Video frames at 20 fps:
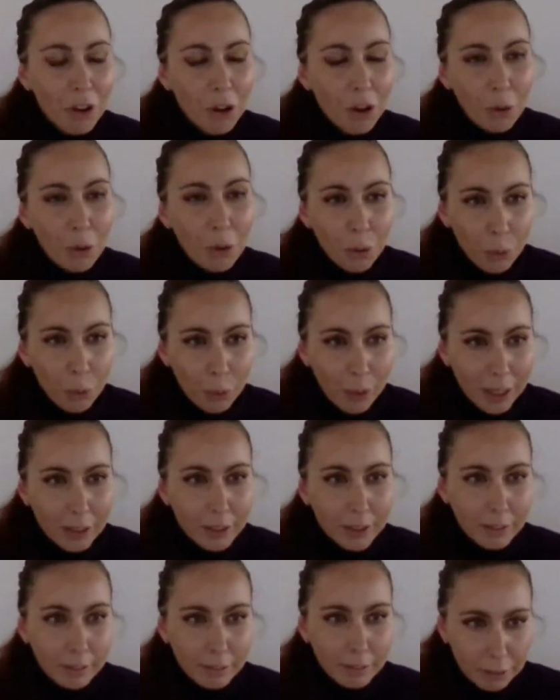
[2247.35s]
Although
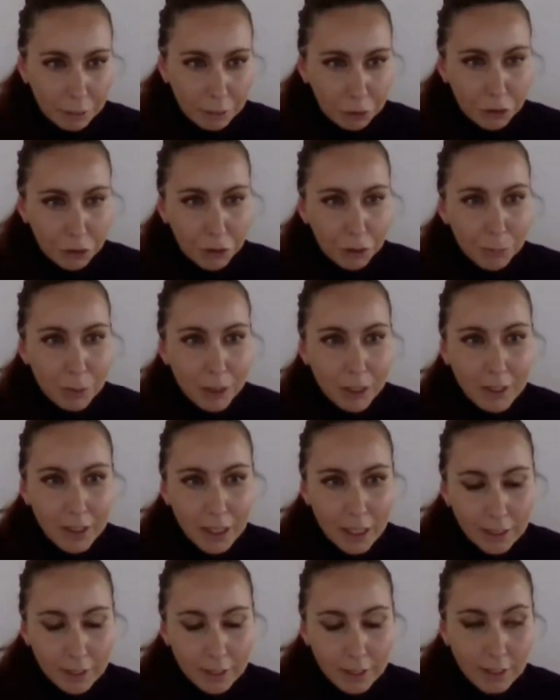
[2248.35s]
well-intentioned by
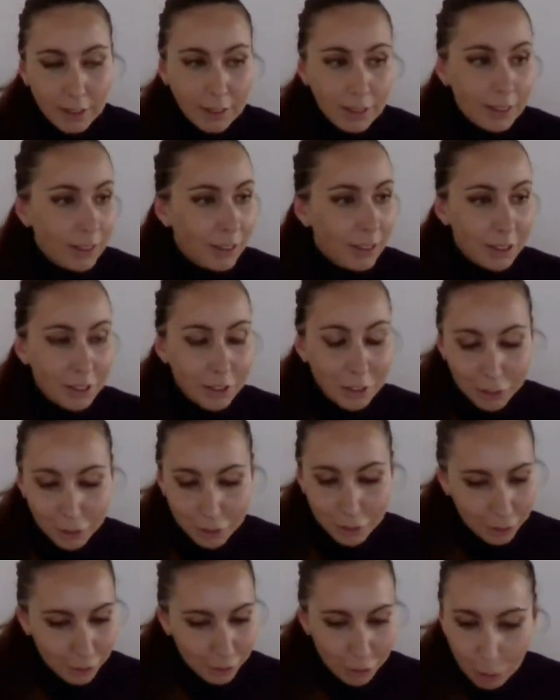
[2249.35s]
the ICC and
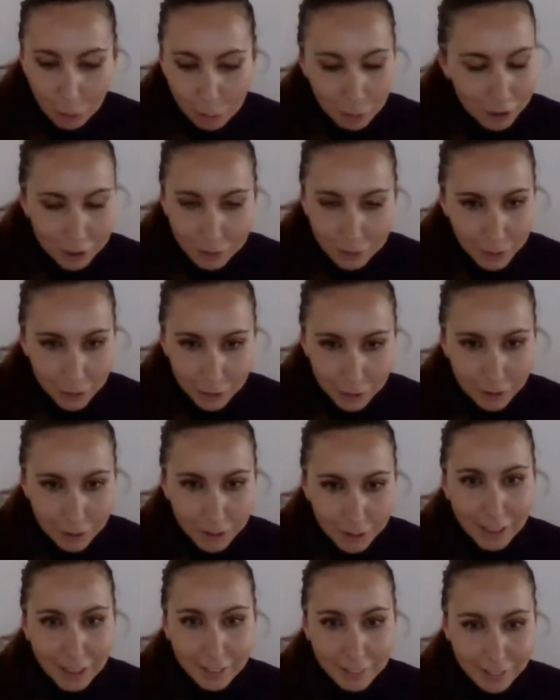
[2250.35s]
the global civil
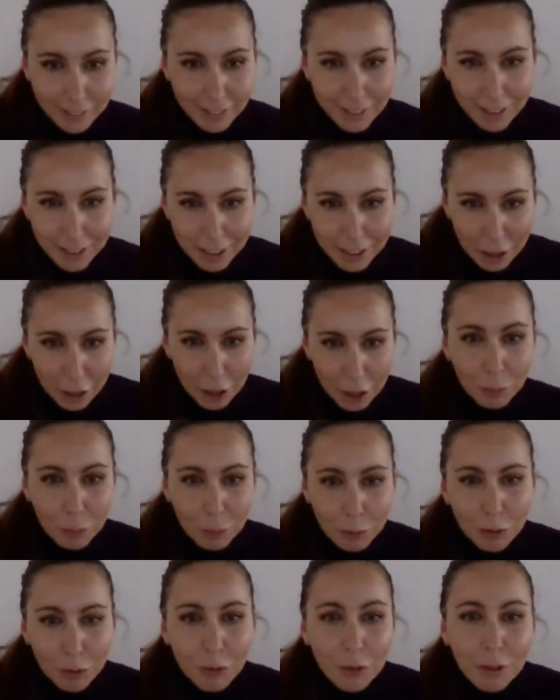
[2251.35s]
society that
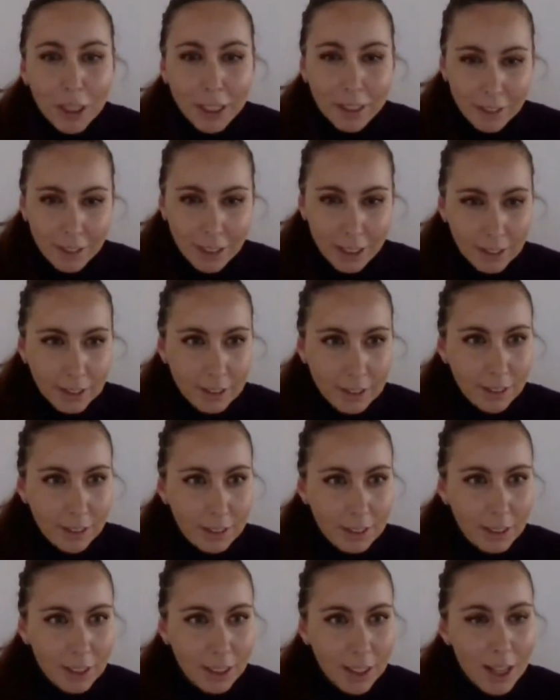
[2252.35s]
helped create the
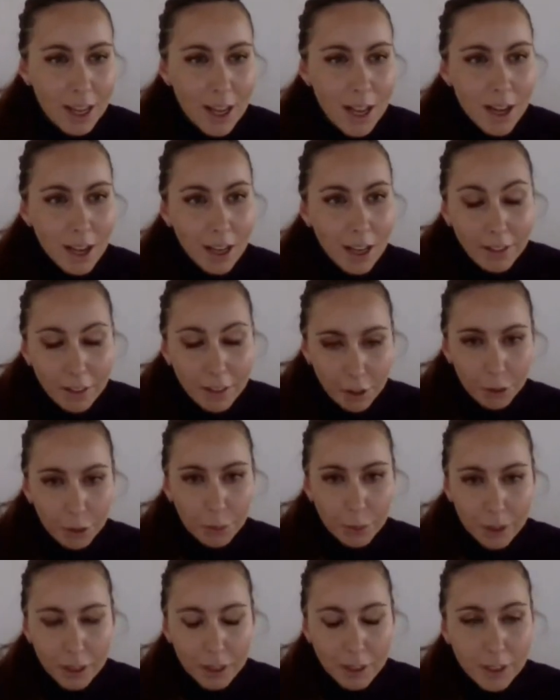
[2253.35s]
ICC and the
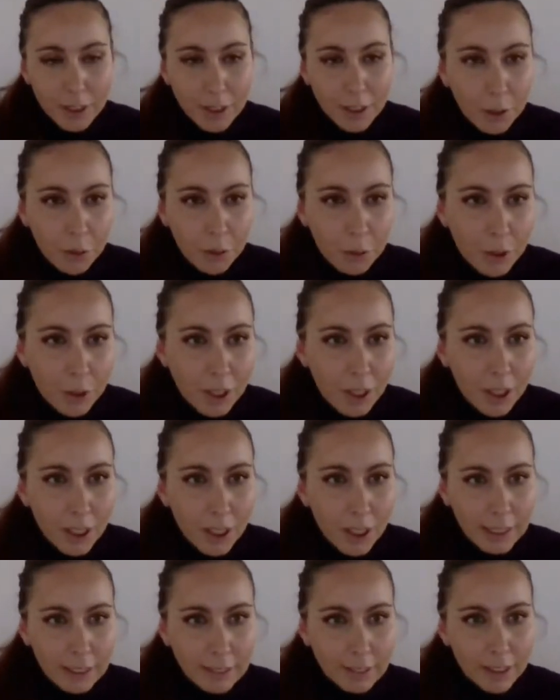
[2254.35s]
UN itself,
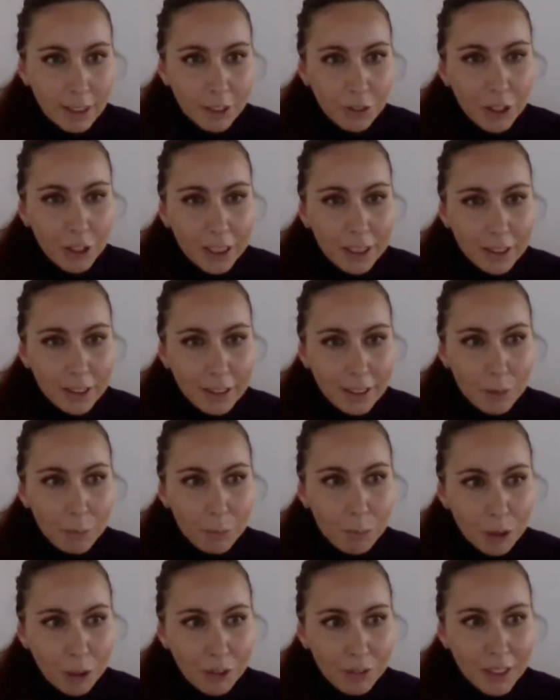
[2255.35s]
it can
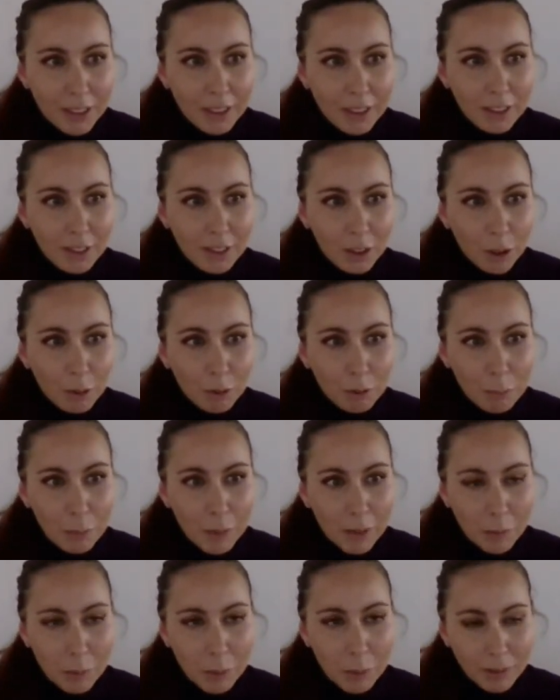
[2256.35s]
recklessly prevent its own
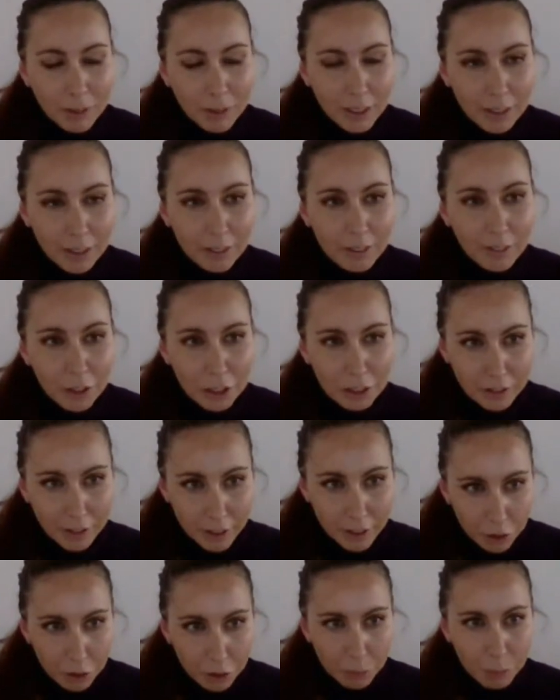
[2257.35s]
peace-building and
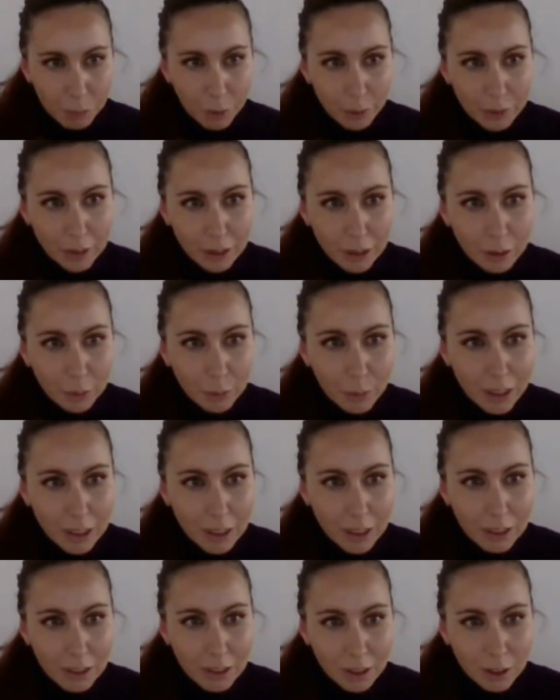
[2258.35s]
transition process
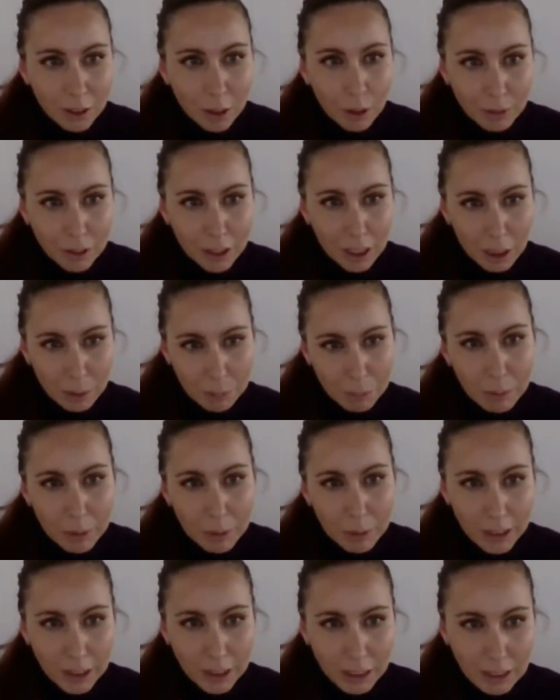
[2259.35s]
within its own
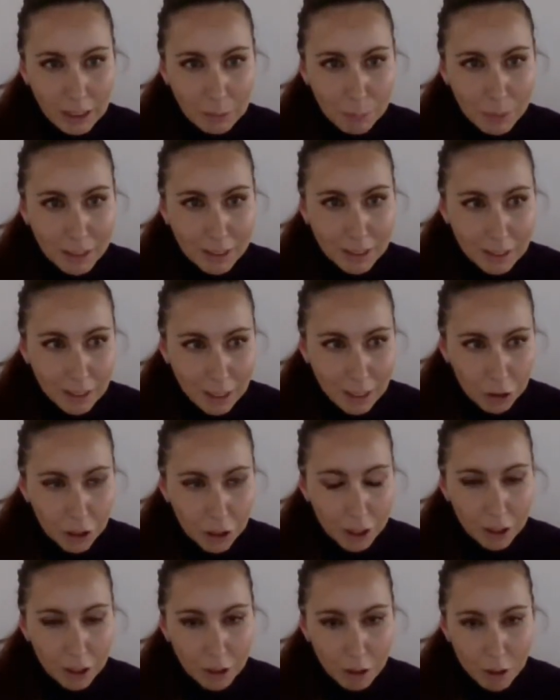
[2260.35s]
capabilities by
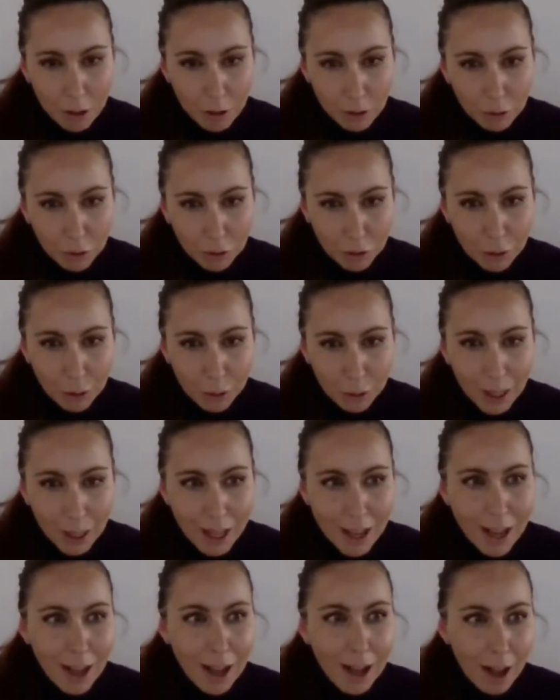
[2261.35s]
snatching control
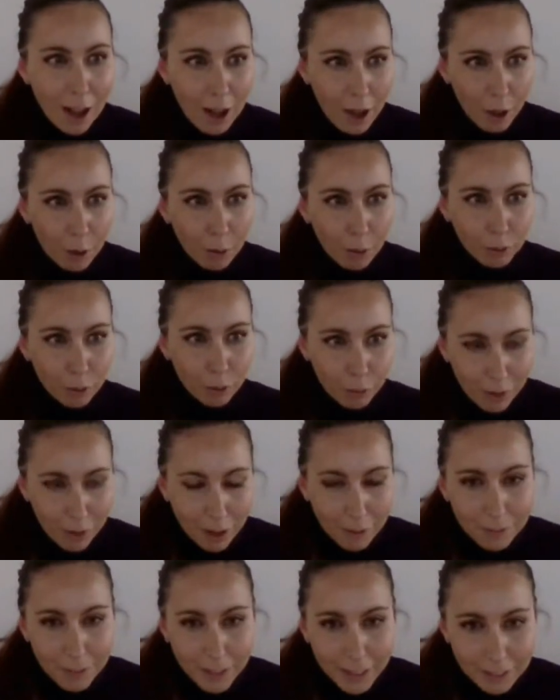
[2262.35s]
out of
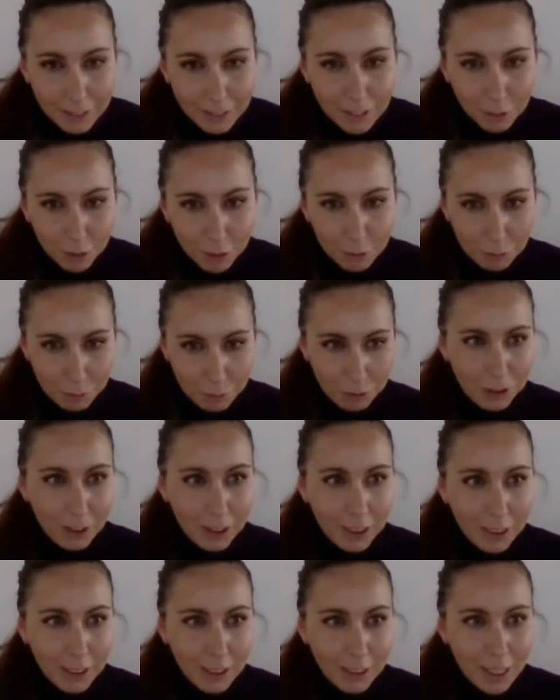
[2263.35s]
affected
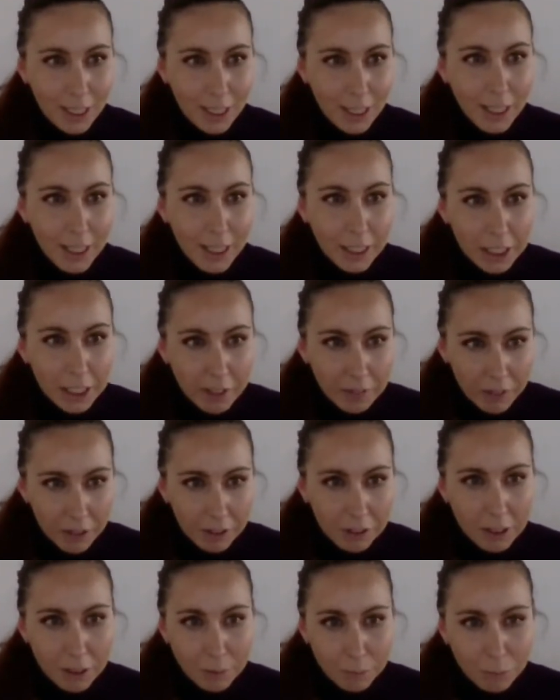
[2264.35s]
communities and
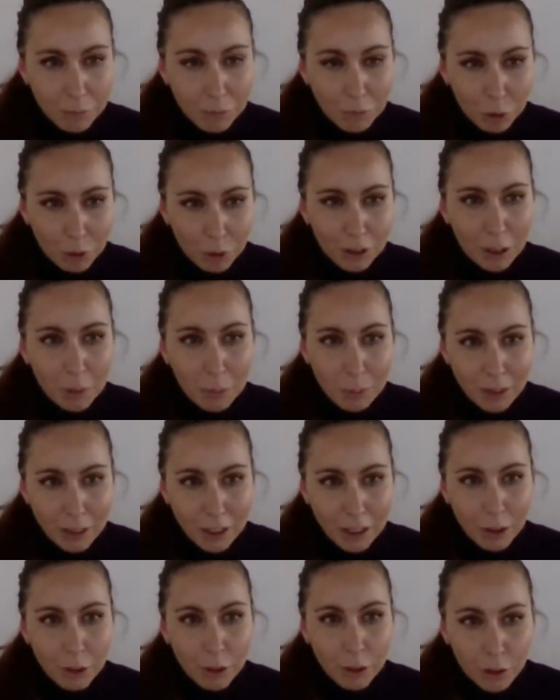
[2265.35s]
giving them to
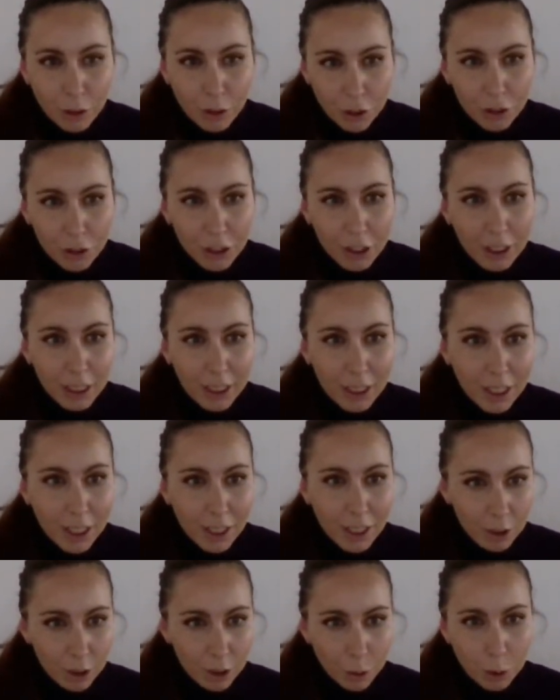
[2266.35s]
somebody culturally,
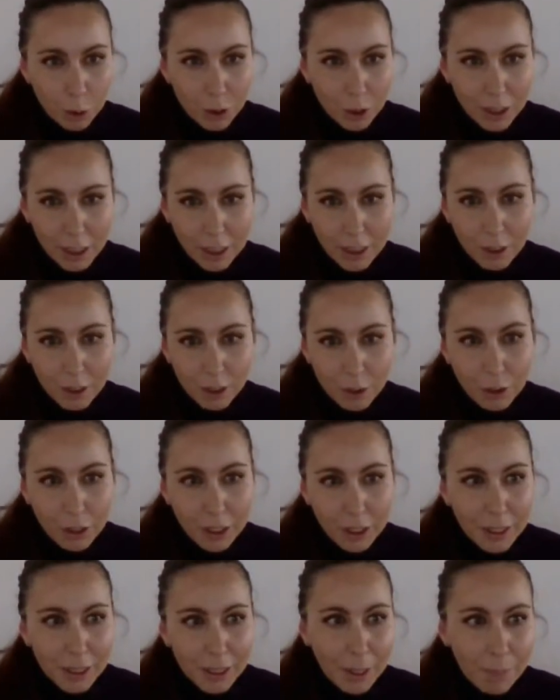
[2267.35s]
socially,
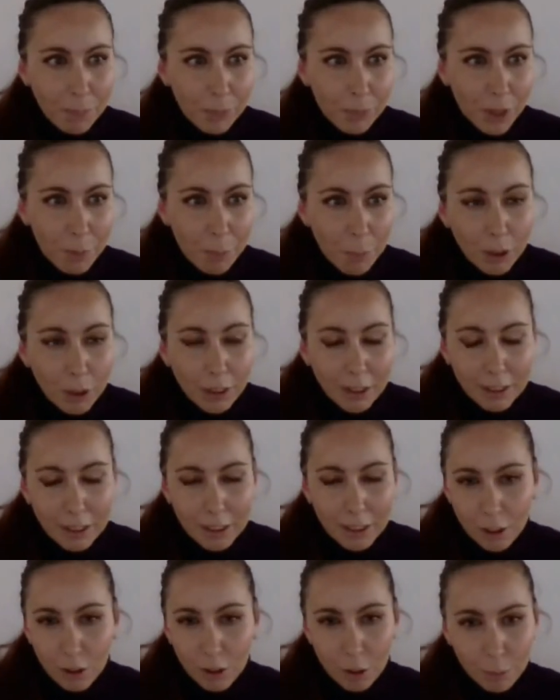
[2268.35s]
historically, and
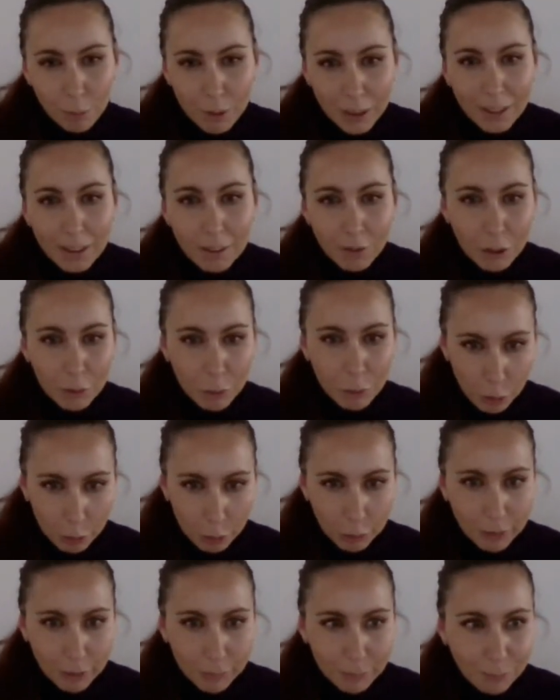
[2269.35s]
politically completely
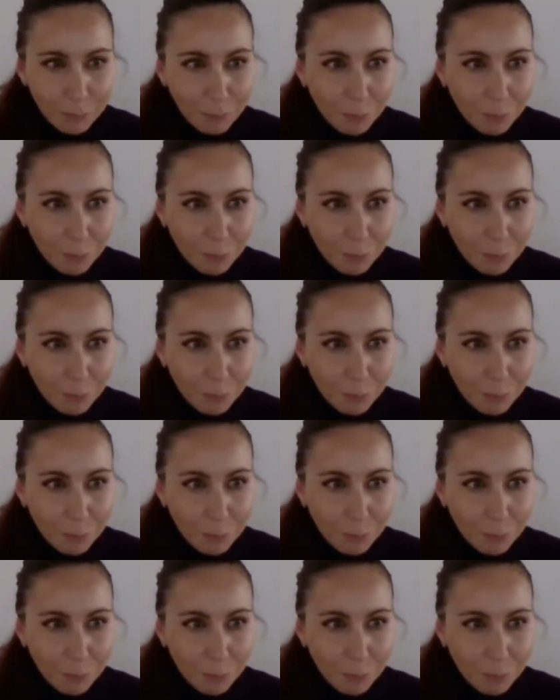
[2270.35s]
remote,